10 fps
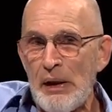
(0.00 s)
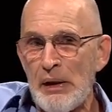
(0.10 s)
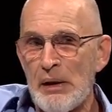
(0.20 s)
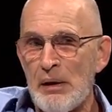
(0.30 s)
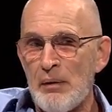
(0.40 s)

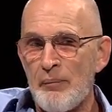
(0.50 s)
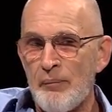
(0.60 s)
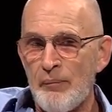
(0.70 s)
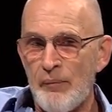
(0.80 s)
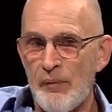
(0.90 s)

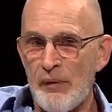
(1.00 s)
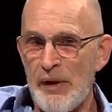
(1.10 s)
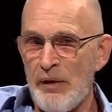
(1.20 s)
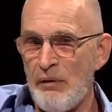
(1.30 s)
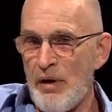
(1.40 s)
Mm-hmm.
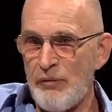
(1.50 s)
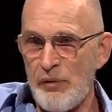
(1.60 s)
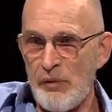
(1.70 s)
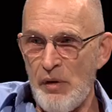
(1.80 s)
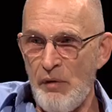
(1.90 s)
Later, I
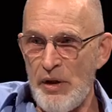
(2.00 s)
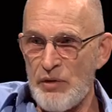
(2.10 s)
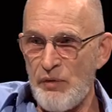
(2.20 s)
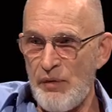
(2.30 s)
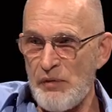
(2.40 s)
flew an
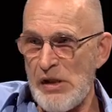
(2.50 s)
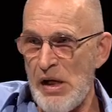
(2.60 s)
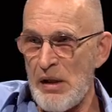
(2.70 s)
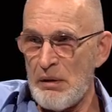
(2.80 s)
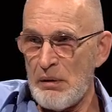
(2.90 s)

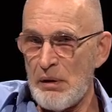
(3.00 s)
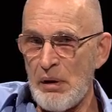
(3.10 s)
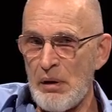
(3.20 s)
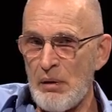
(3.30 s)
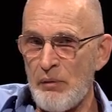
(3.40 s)
OH-58,
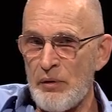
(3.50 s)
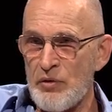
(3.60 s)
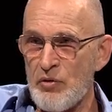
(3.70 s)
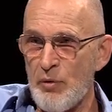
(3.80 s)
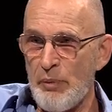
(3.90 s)
which
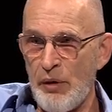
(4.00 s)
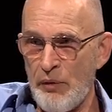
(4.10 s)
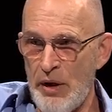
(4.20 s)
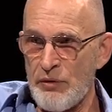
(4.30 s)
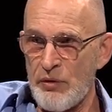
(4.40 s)
is a Bell
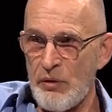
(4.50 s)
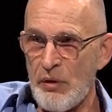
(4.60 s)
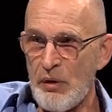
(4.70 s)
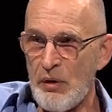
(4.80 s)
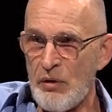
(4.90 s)
Ranger,
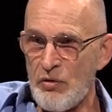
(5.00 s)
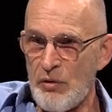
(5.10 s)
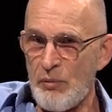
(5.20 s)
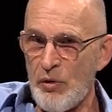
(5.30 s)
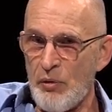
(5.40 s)

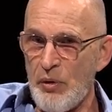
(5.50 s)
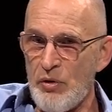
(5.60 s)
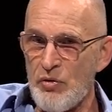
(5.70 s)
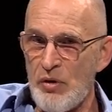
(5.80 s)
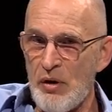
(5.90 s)
similar to what
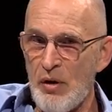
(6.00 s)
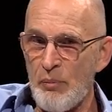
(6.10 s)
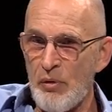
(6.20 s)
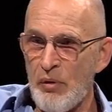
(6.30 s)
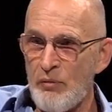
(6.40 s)
you see a
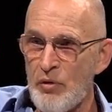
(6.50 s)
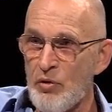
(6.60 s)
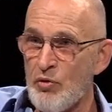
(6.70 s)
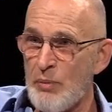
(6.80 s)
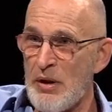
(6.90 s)
number of
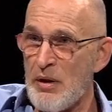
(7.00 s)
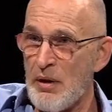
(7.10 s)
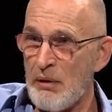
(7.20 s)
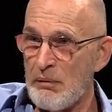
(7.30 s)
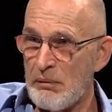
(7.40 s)
news
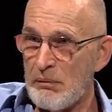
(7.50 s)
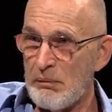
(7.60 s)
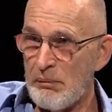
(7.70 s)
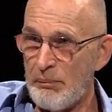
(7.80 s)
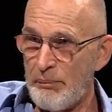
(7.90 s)
media
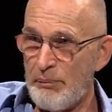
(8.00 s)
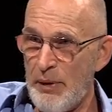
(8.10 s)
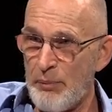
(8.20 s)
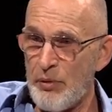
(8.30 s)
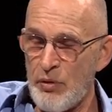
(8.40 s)

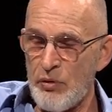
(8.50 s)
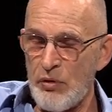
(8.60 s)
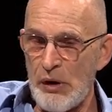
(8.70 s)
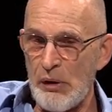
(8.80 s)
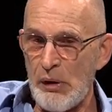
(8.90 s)
people
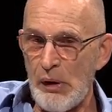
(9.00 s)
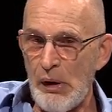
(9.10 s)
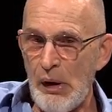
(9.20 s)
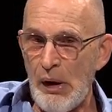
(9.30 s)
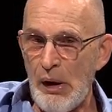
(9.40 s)
using.
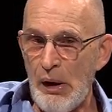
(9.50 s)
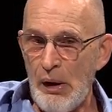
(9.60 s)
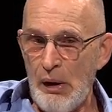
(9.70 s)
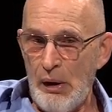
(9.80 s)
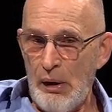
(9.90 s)

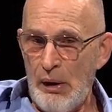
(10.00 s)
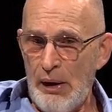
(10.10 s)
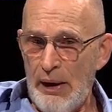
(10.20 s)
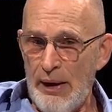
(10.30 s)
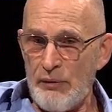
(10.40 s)

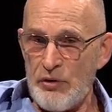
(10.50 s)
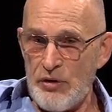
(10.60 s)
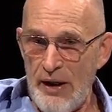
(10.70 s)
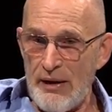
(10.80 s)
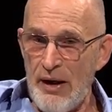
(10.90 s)
Mm-hmm. I was
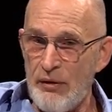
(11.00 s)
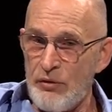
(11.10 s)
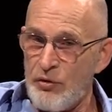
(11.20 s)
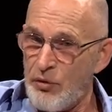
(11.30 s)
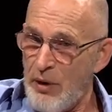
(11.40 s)
checked out
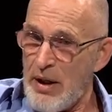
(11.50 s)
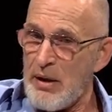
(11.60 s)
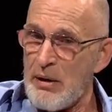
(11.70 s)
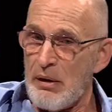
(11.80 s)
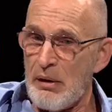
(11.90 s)
and
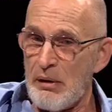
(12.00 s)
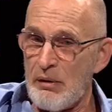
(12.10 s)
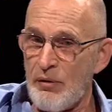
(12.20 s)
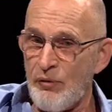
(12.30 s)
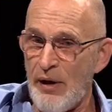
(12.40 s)
trained
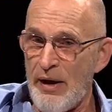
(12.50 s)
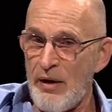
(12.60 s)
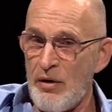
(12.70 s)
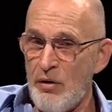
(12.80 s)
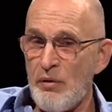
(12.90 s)
to fly
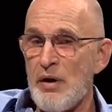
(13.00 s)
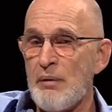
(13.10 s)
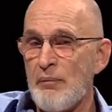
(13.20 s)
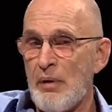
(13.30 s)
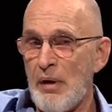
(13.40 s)
a
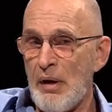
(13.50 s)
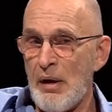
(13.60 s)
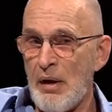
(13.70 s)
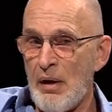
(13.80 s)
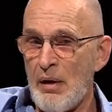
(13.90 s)
Huey,
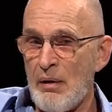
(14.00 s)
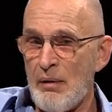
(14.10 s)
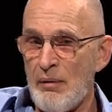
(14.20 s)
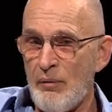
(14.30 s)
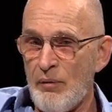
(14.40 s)
and
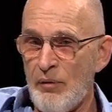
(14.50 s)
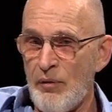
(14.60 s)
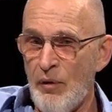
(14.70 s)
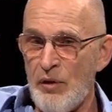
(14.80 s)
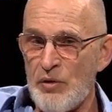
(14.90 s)

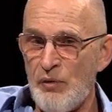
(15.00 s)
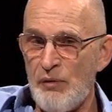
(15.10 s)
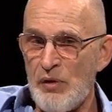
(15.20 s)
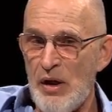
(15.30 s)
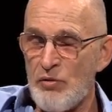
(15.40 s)
the
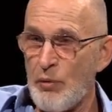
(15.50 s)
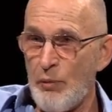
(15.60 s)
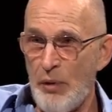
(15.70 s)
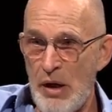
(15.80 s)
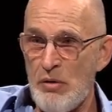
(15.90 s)
OH-58s were
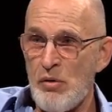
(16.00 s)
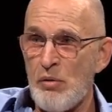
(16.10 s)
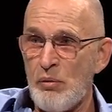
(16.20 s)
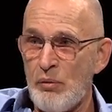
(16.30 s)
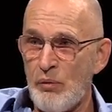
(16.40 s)
brand
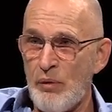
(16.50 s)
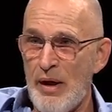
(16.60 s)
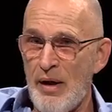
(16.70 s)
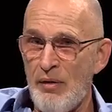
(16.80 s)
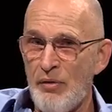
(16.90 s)
new. We
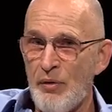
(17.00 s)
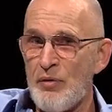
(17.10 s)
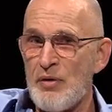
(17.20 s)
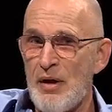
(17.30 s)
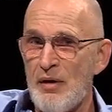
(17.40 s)
had
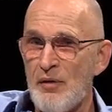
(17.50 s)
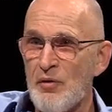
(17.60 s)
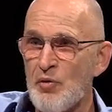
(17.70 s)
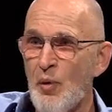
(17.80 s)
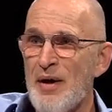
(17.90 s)
13 of the
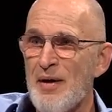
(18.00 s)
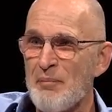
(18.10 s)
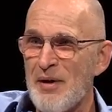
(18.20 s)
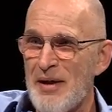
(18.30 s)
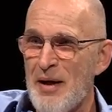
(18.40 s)
20 of
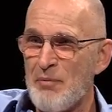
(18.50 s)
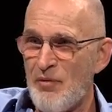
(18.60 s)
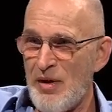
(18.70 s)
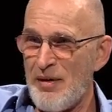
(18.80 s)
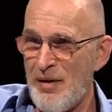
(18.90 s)
them that came to
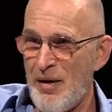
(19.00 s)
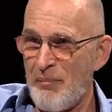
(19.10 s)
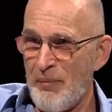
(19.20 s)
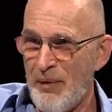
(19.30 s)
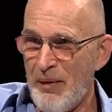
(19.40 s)

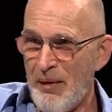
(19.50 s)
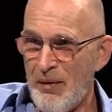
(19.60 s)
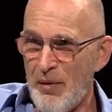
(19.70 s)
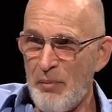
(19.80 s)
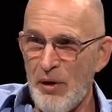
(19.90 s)
Vietnam,
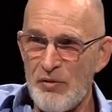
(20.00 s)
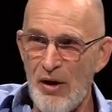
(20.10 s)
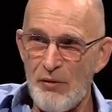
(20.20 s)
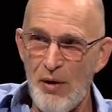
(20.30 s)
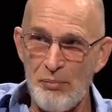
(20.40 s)
and the Bell
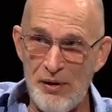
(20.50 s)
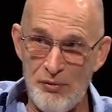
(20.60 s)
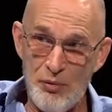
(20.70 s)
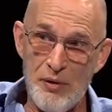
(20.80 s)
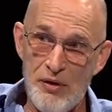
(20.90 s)
check rep
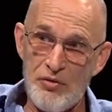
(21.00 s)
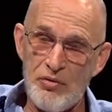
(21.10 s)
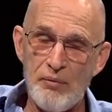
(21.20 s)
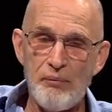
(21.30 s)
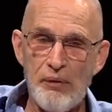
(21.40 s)
lived with
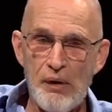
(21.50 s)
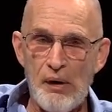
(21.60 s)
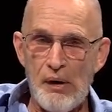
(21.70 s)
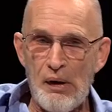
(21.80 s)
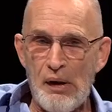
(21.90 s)
us. Mm-hmm.
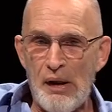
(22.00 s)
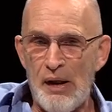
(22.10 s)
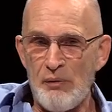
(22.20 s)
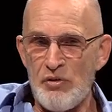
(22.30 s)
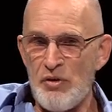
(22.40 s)

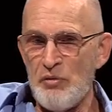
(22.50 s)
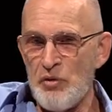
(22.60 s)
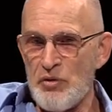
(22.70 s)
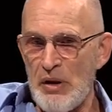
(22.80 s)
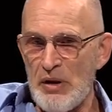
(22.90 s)
And it was
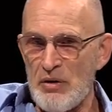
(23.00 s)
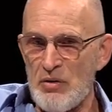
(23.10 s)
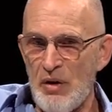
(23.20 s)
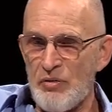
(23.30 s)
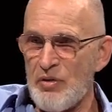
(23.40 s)
interesting because
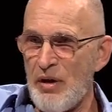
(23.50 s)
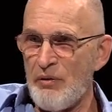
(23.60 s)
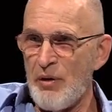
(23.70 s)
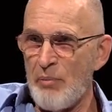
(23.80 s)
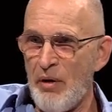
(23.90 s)

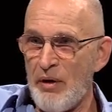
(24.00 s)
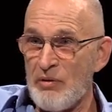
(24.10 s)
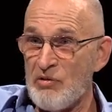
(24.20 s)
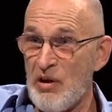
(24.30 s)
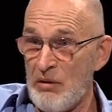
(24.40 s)
self-centering
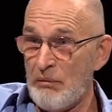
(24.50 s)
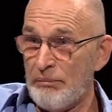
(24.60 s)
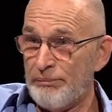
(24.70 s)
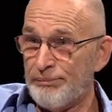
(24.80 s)
bearings didn't,